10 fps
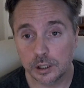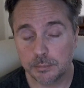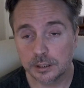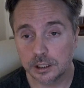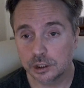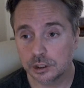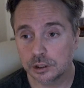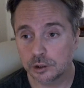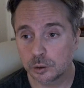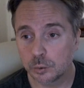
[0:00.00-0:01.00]

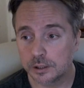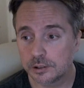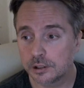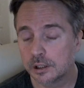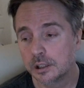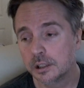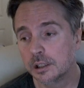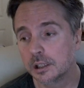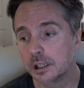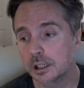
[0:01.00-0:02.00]
emulation is quite
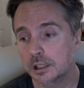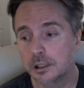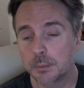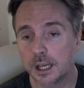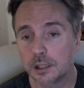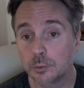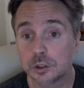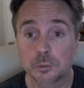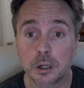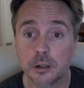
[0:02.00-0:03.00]
in demand,
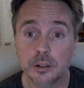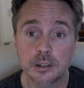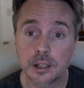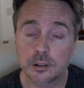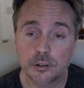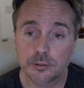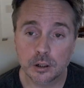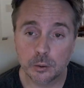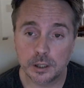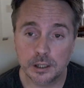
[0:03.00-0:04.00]
which is probably not too
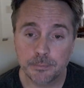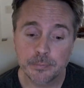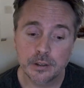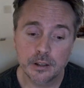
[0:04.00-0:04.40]
far away,